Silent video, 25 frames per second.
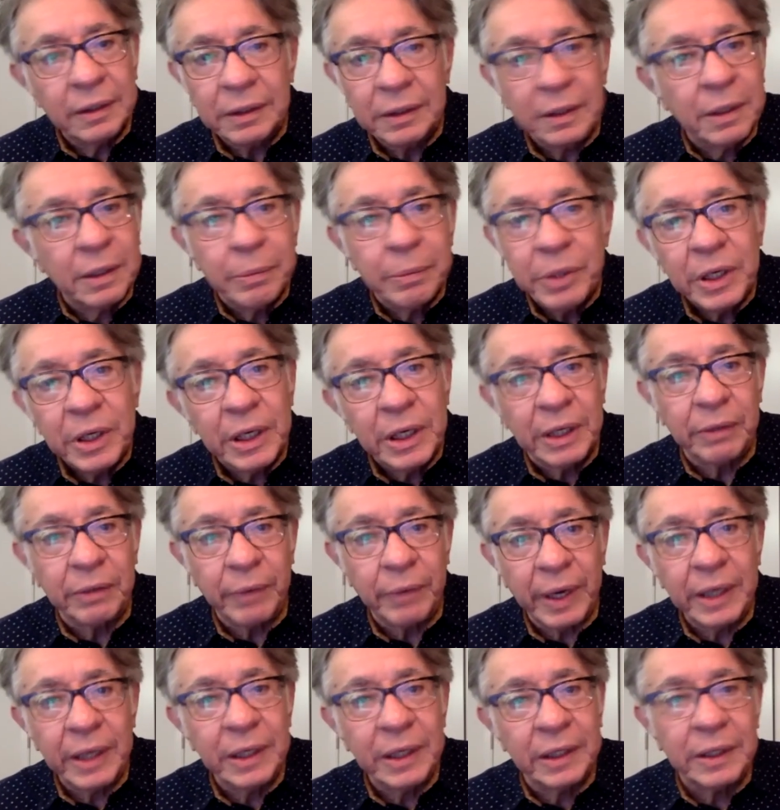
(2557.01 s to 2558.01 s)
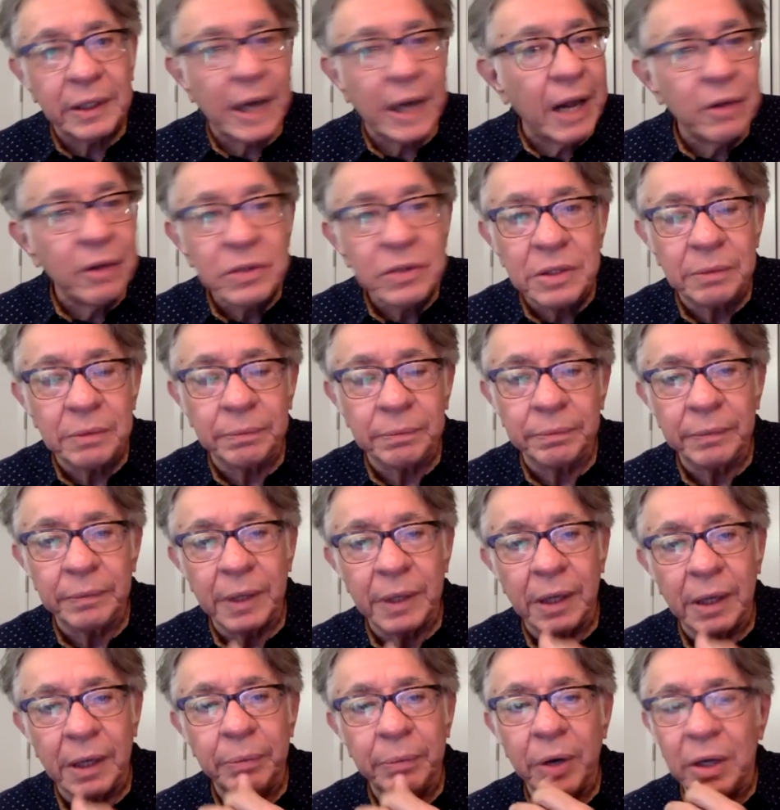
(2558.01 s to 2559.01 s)
community, right? In their housing
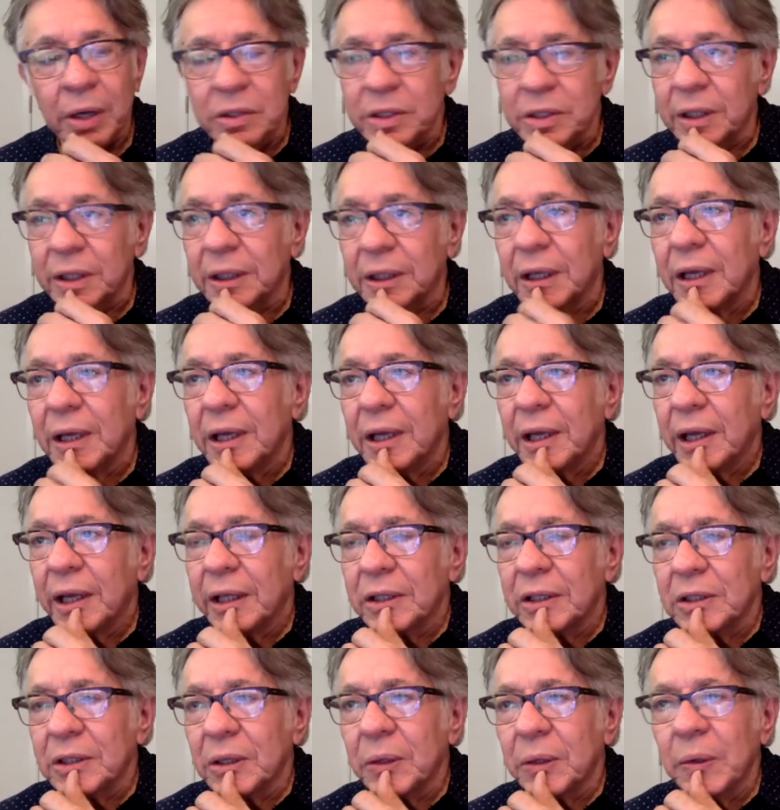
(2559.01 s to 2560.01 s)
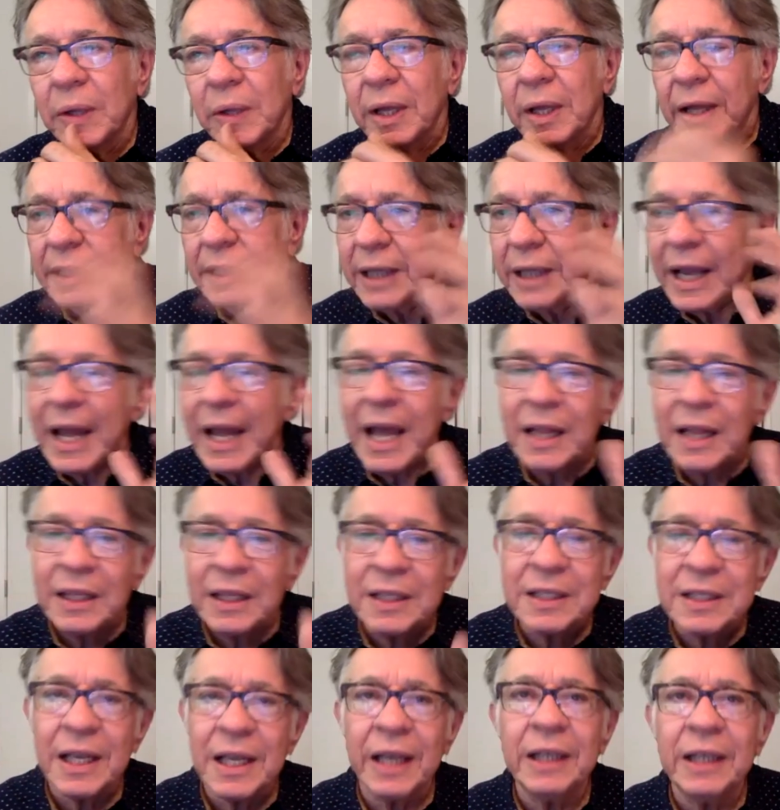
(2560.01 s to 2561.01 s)
uh, project. And so they had
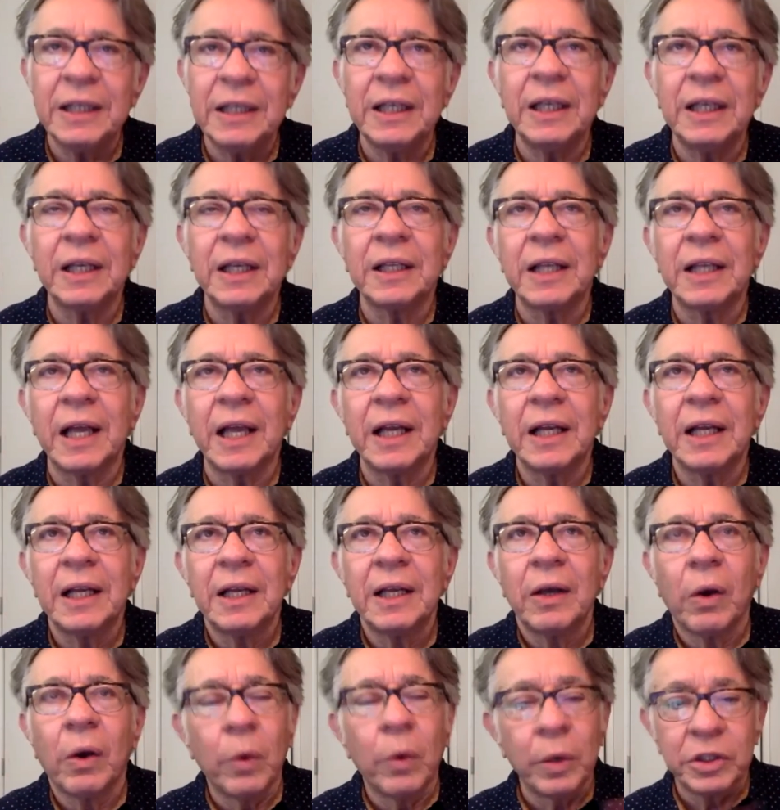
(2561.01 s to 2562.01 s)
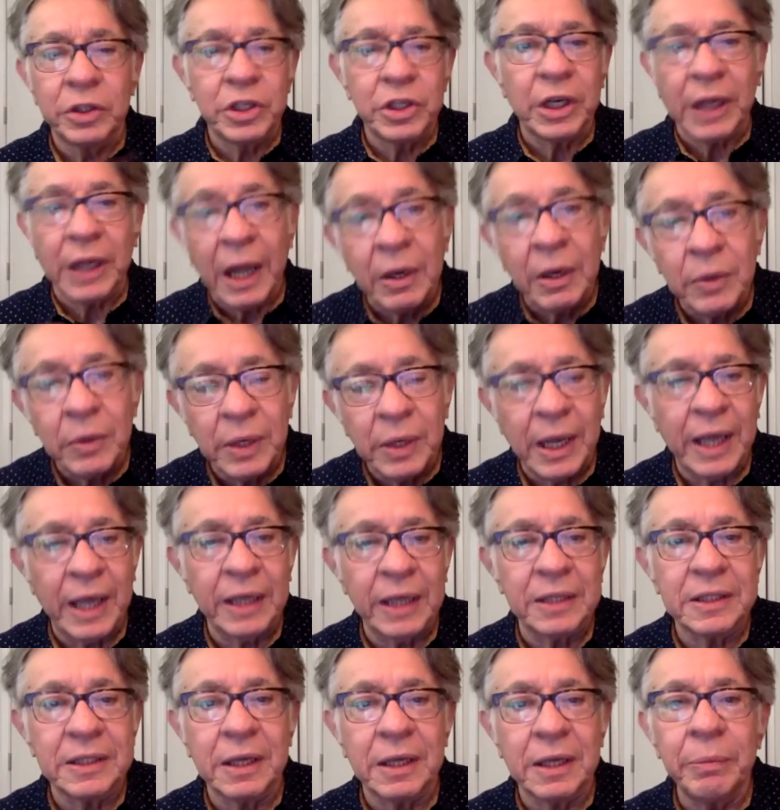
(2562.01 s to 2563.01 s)
this idea that, oh, a Chicano guy
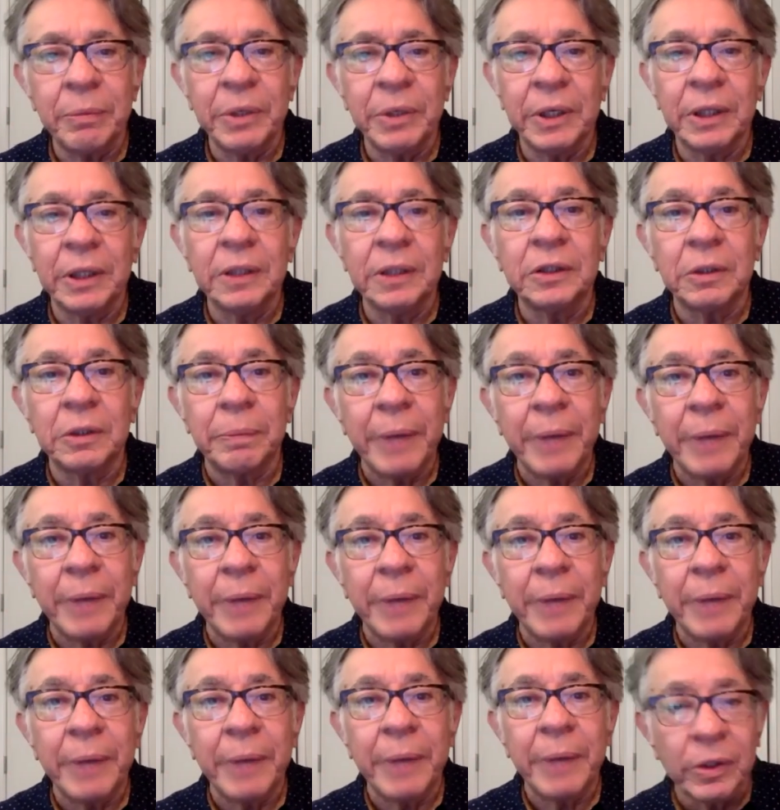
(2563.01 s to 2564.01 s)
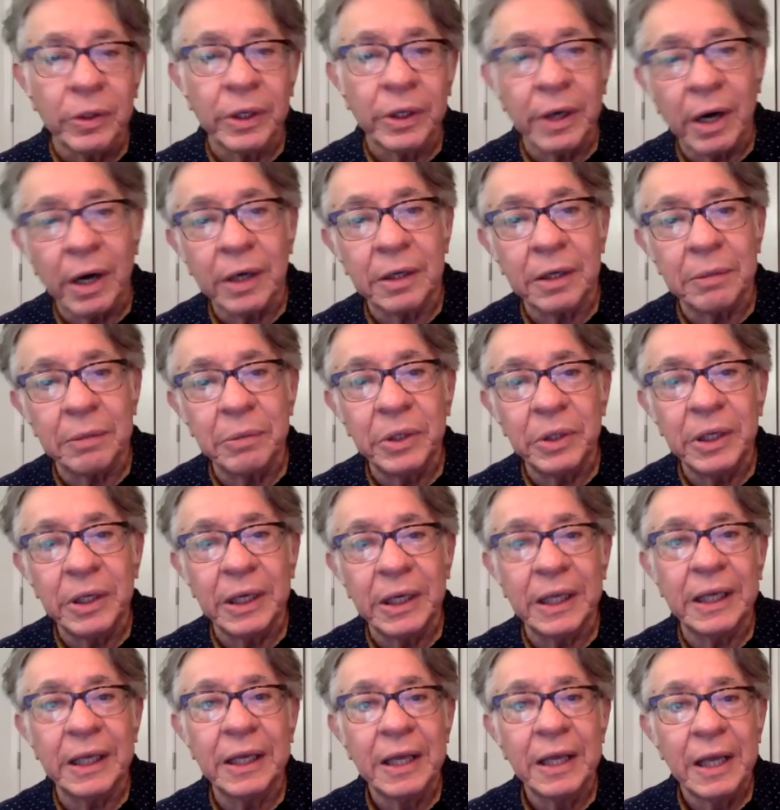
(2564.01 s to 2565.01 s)
is coming in to paint a mural in our
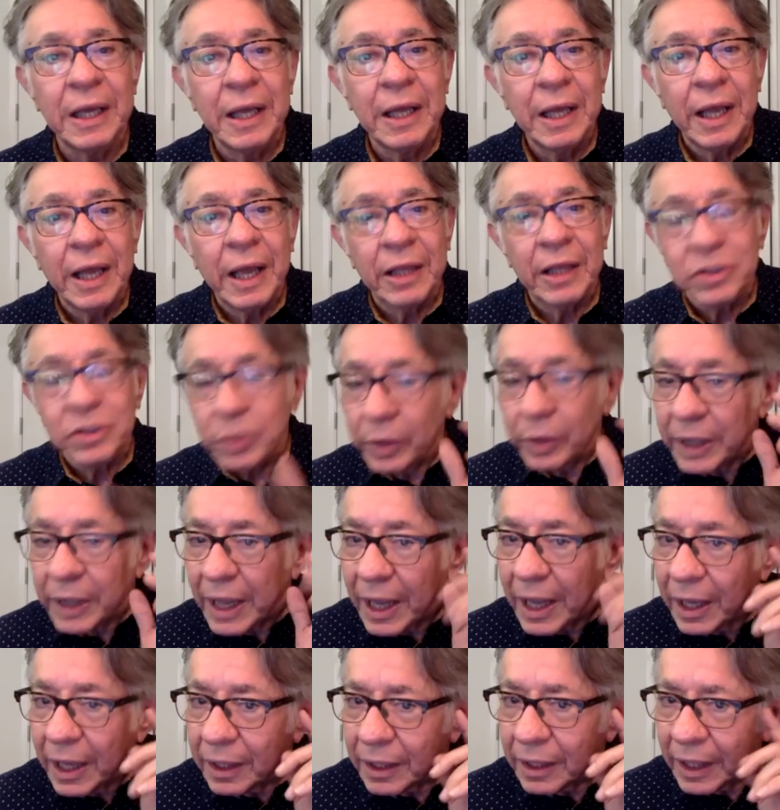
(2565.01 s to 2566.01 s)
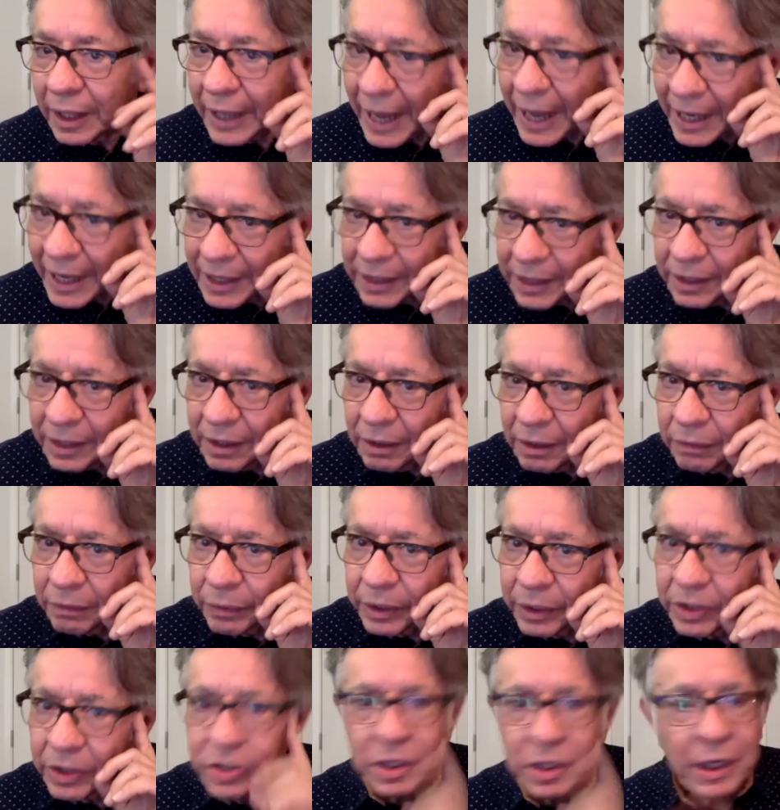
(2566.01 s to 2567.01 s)
community. And so they had an idea what
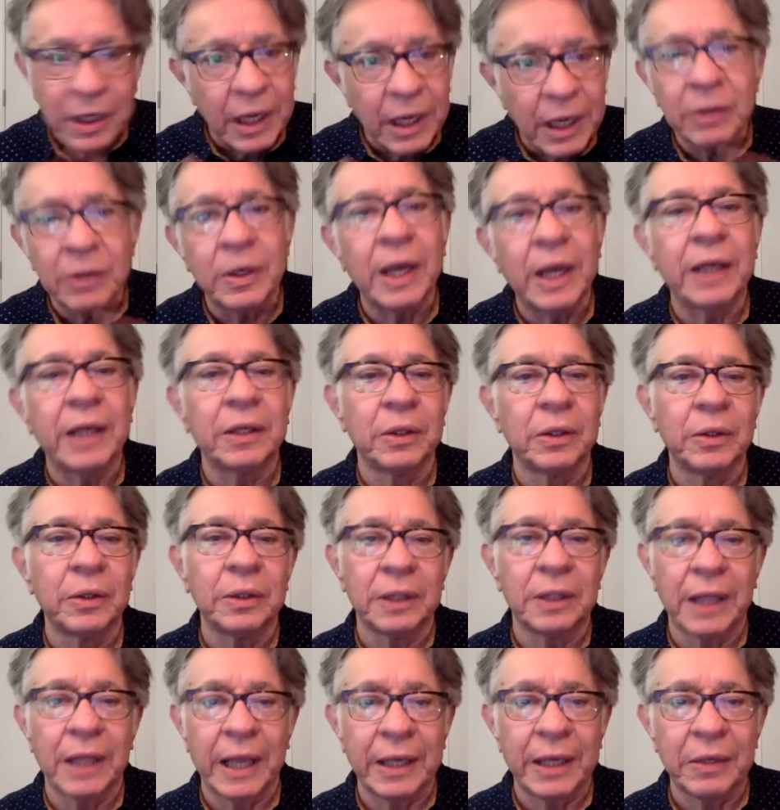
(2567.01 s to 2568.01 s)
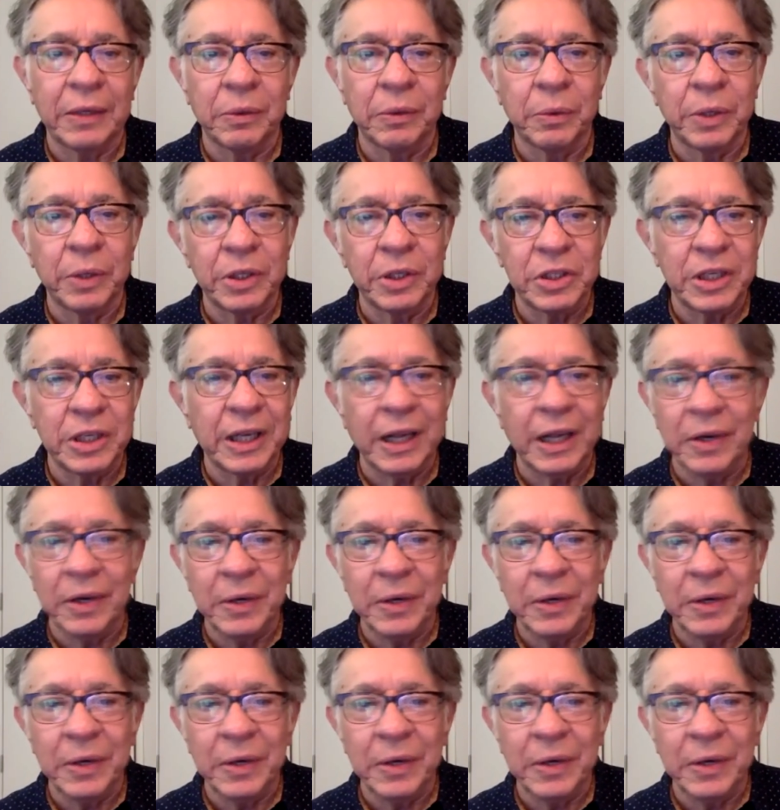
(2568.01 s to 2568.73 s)
a Chicano guy looked like or what a Chicano